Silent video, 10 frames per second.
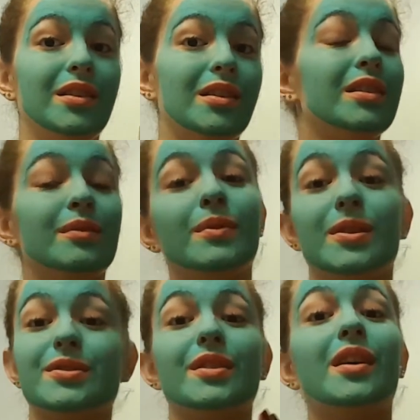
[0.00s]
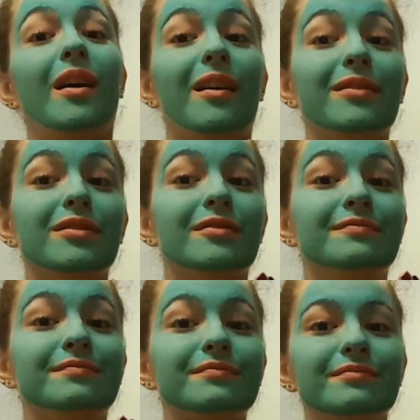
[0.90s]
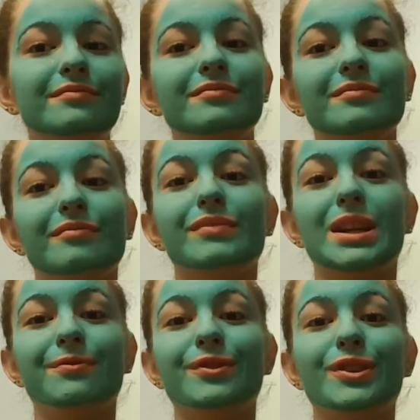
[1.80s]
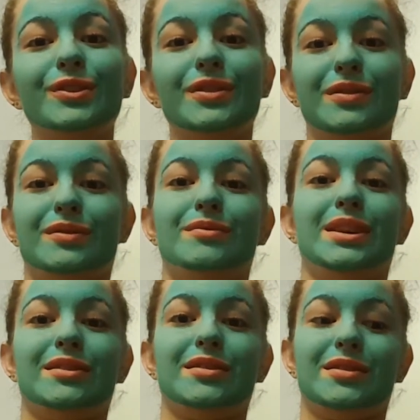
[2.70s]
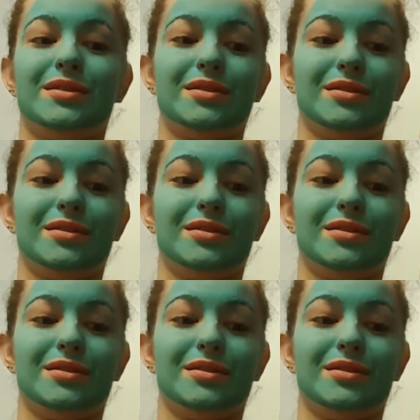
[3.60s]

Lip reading: and then wash it off. But I figured I would make this